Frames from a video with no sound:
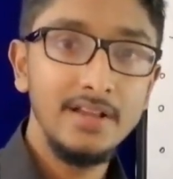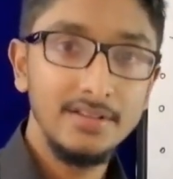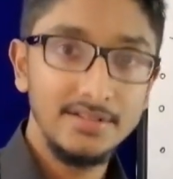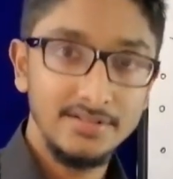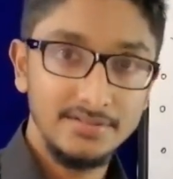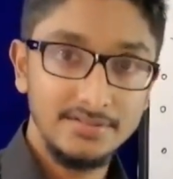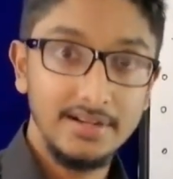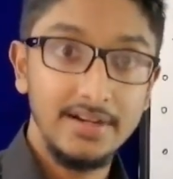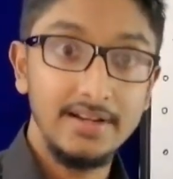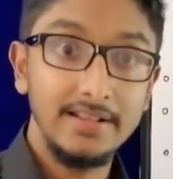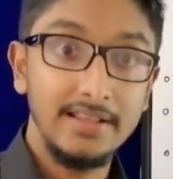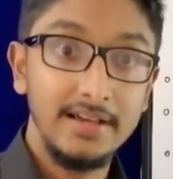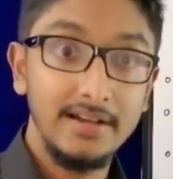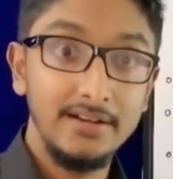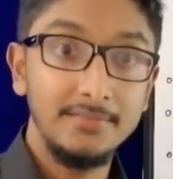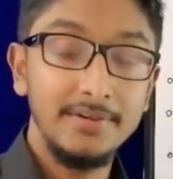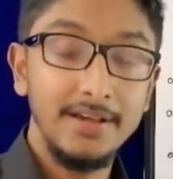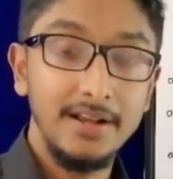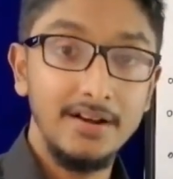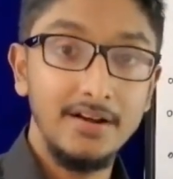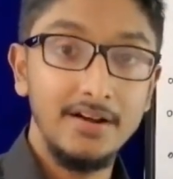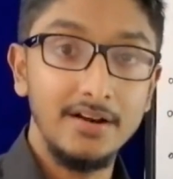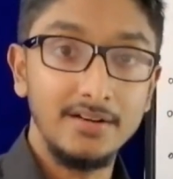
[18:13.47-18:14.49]
Still there will
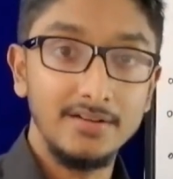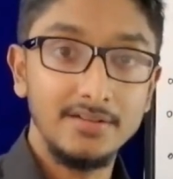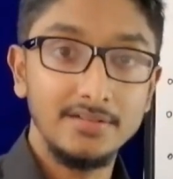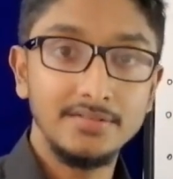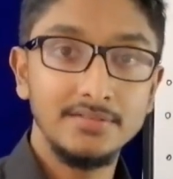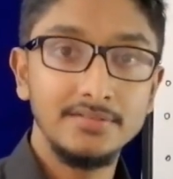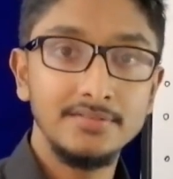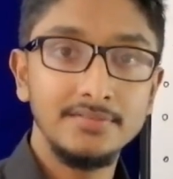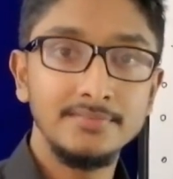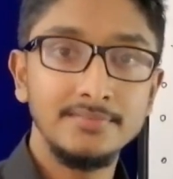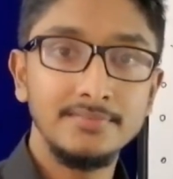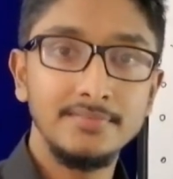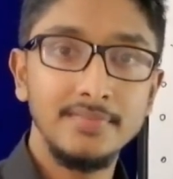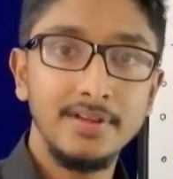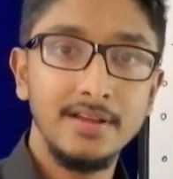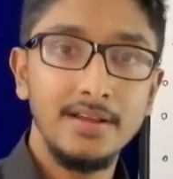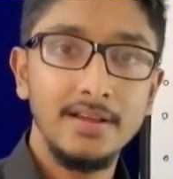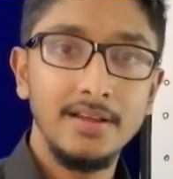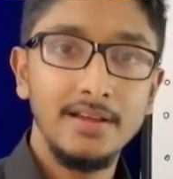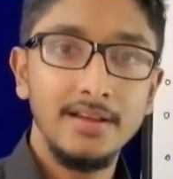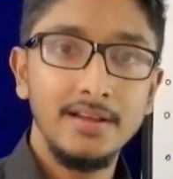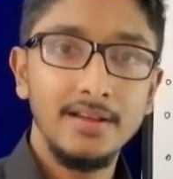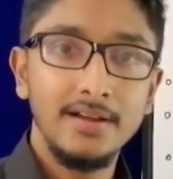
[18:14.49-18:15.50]
be a lot,
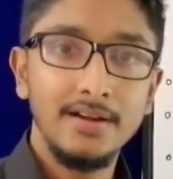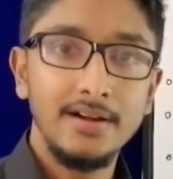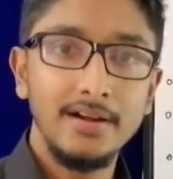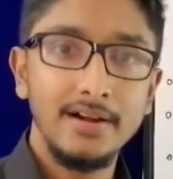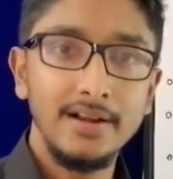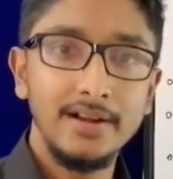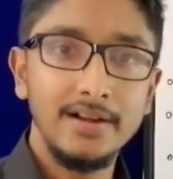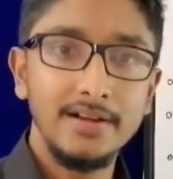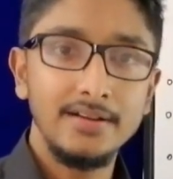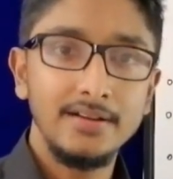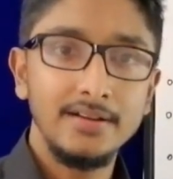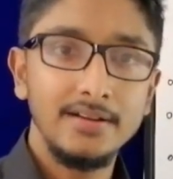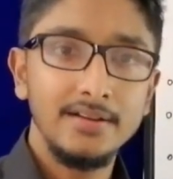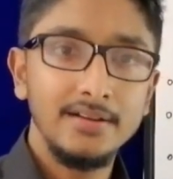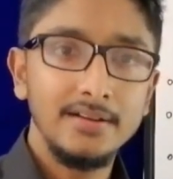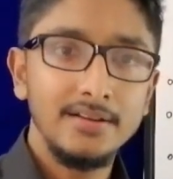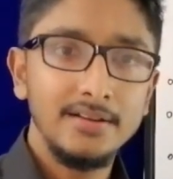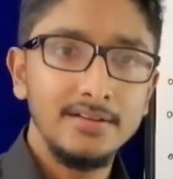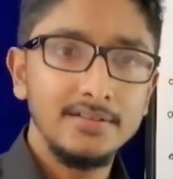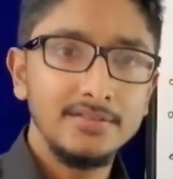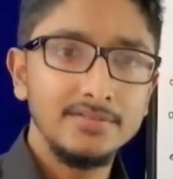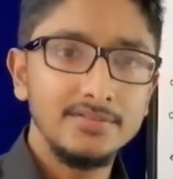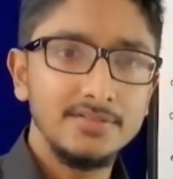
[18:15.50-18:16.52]
right?
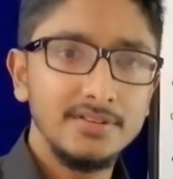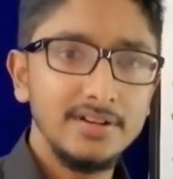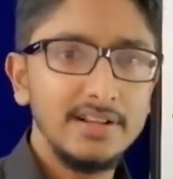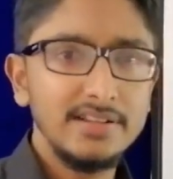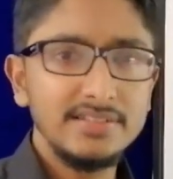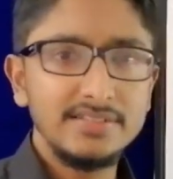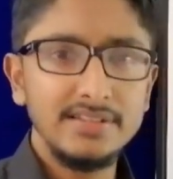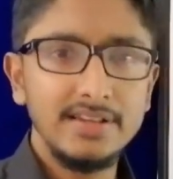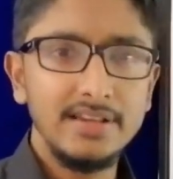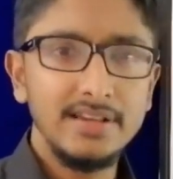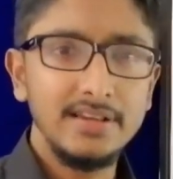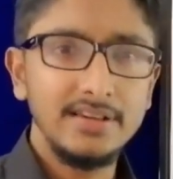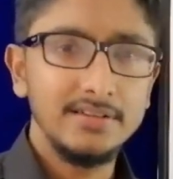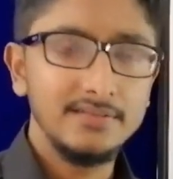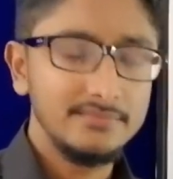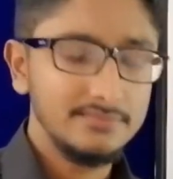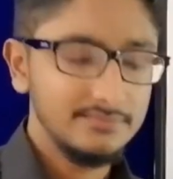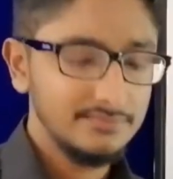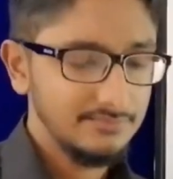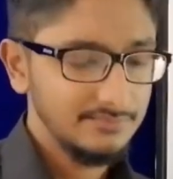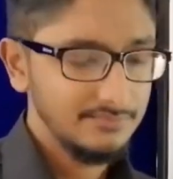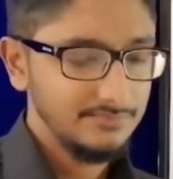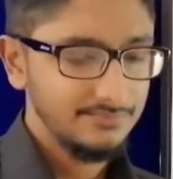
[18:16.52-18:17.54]
So let's say
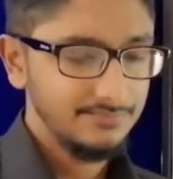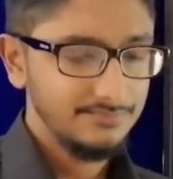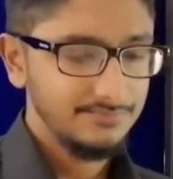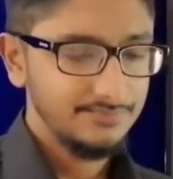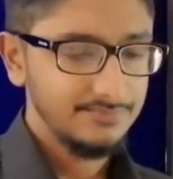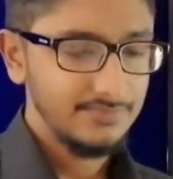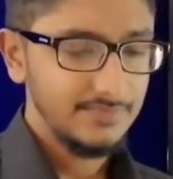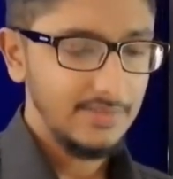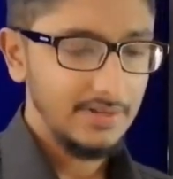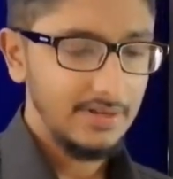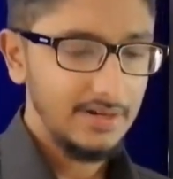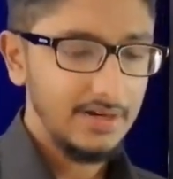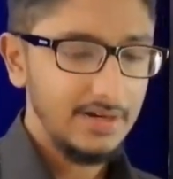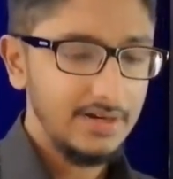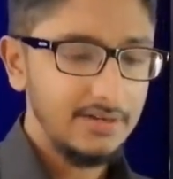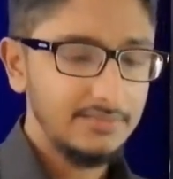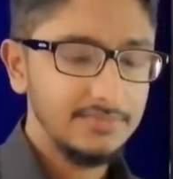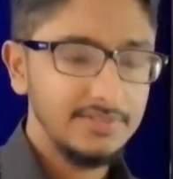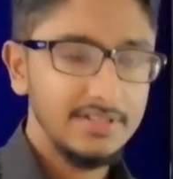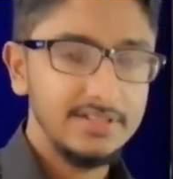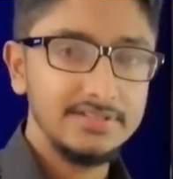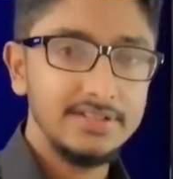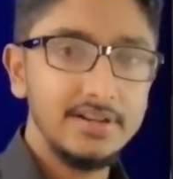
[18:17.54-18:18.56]

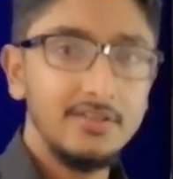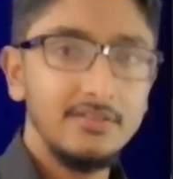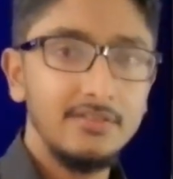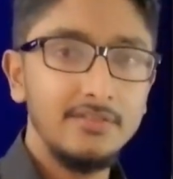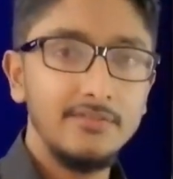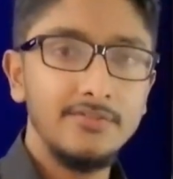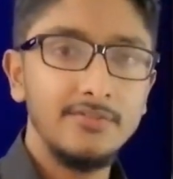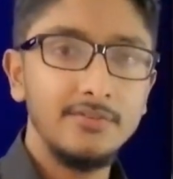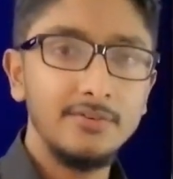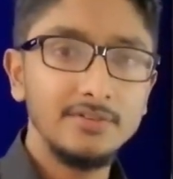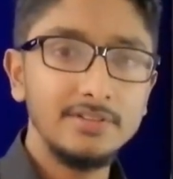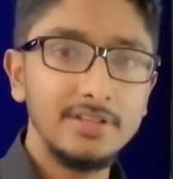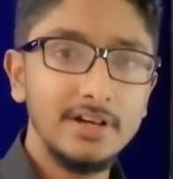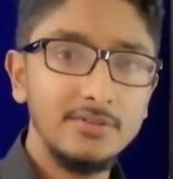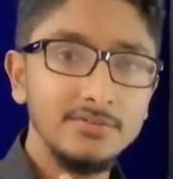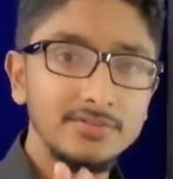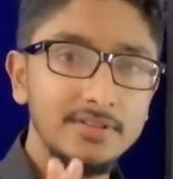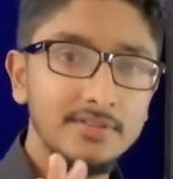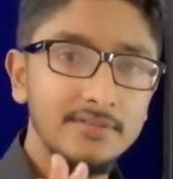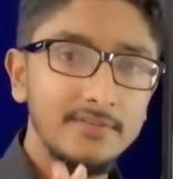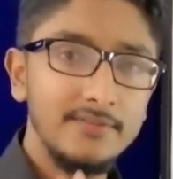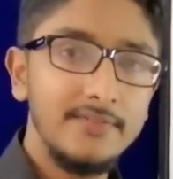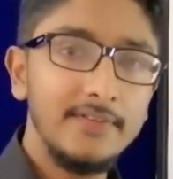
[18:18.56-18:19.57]
there's around
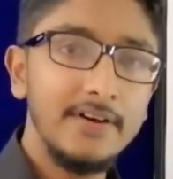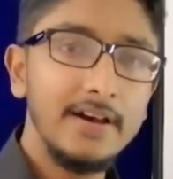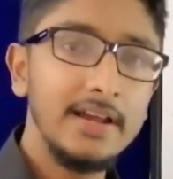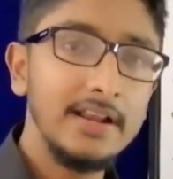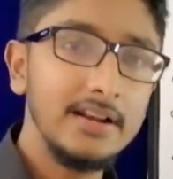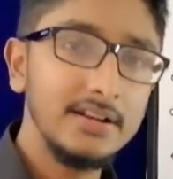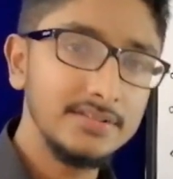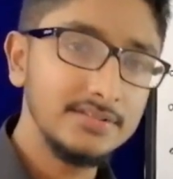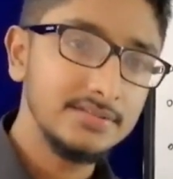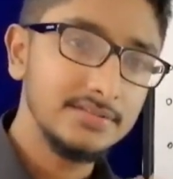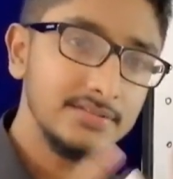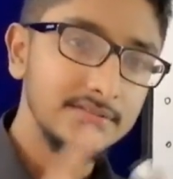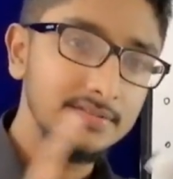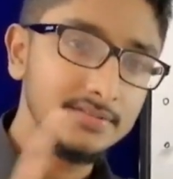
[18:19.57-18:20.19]
4,000 files.